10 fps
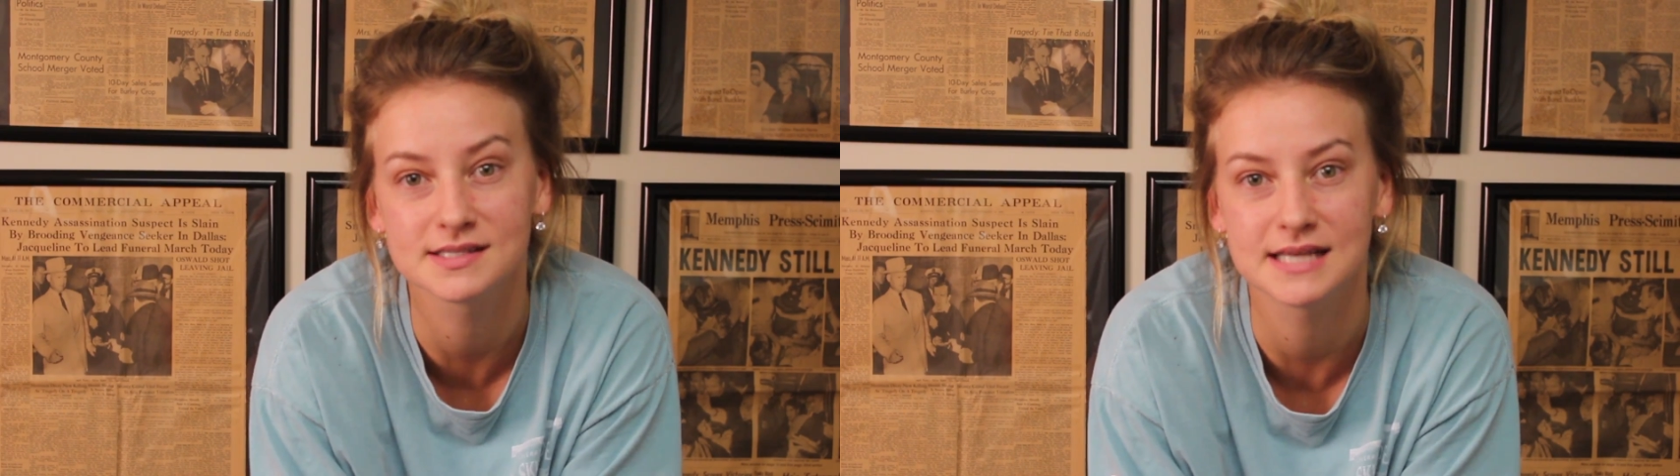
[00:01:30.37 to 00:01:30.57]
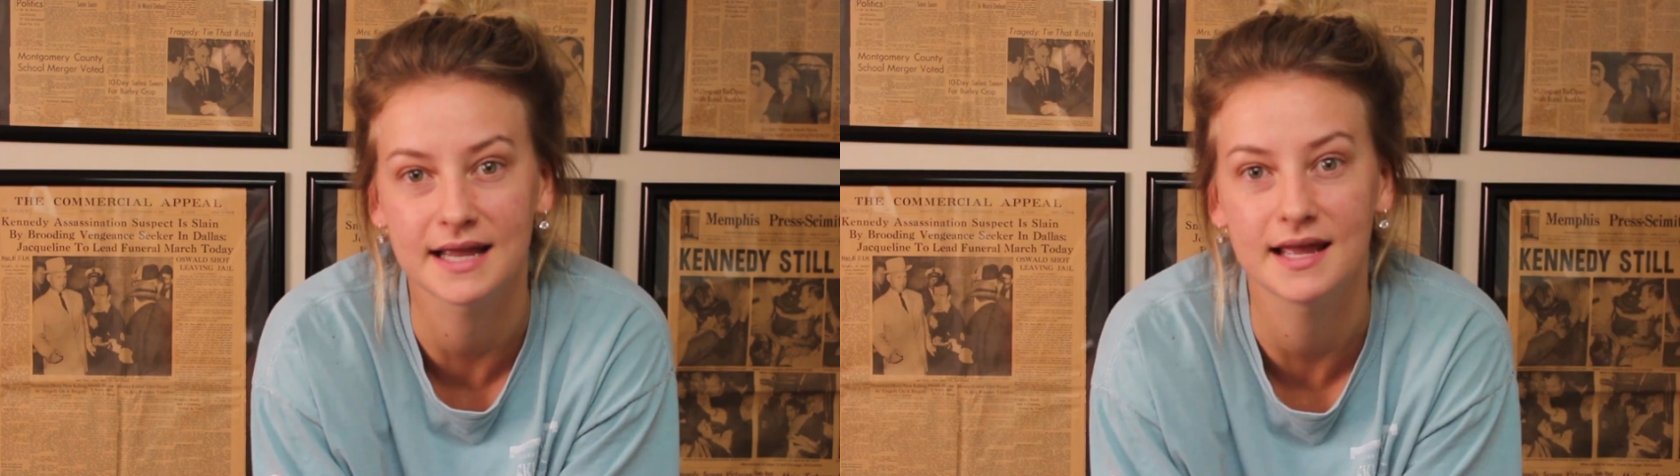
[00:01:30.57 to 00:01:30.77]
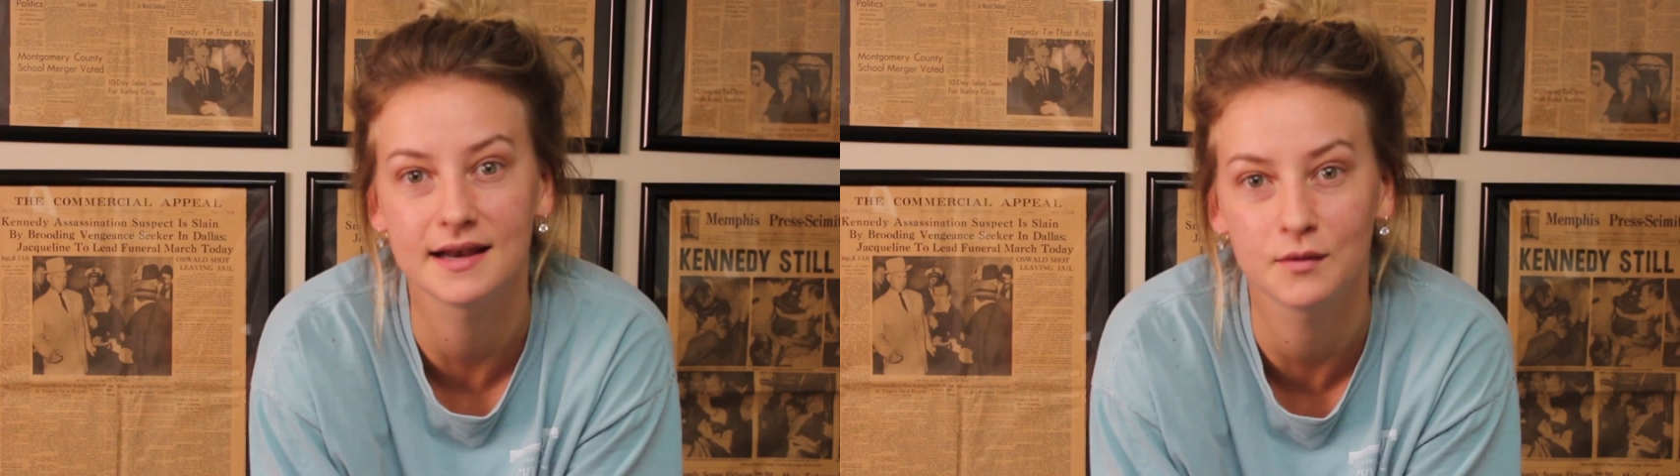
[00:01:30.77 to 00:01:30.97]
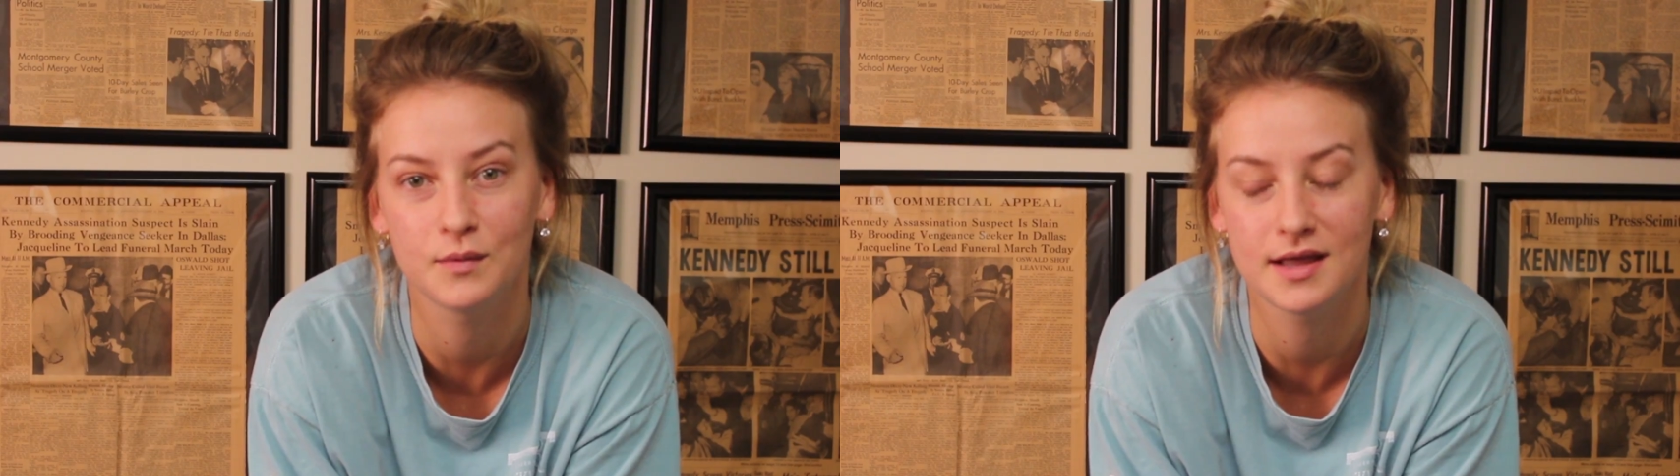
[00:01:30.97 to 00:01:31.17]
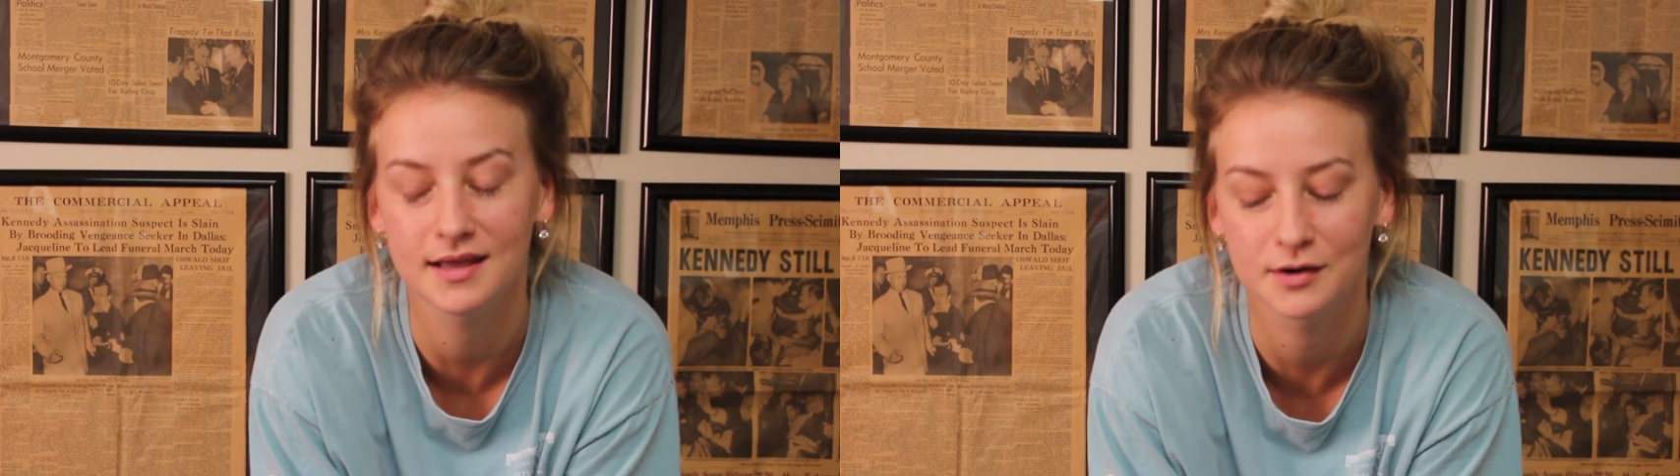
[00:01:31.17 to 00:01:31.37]
second
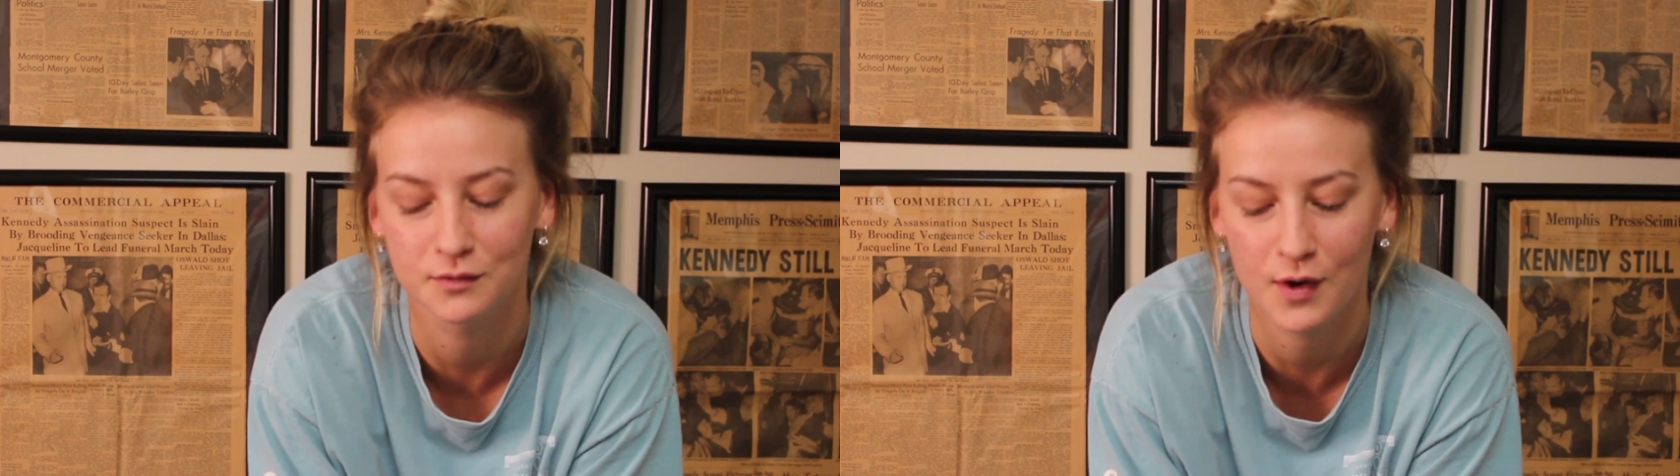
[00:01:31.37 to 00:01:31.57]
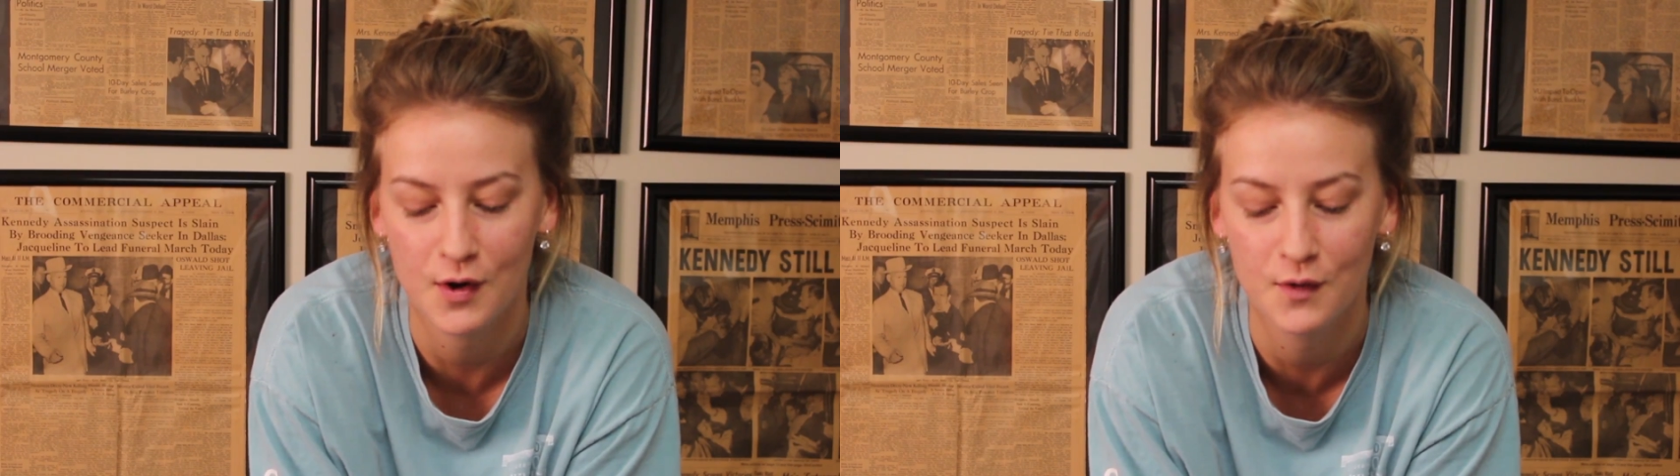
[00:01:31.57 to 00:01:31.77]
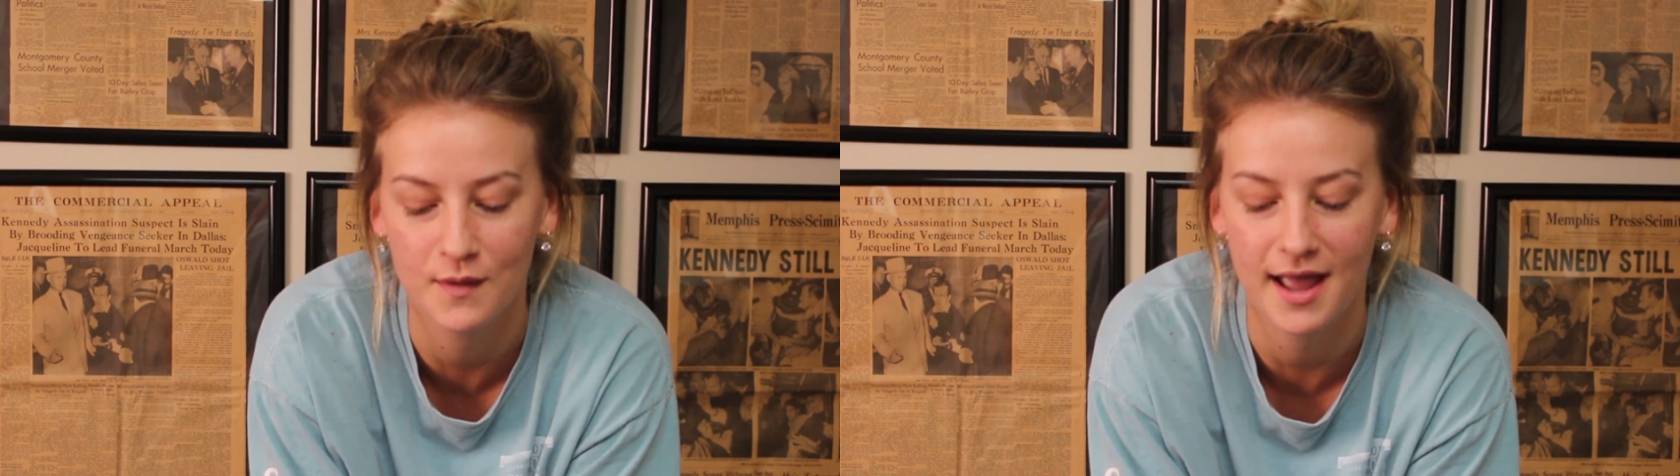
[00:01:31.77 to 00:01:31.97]
week in a row,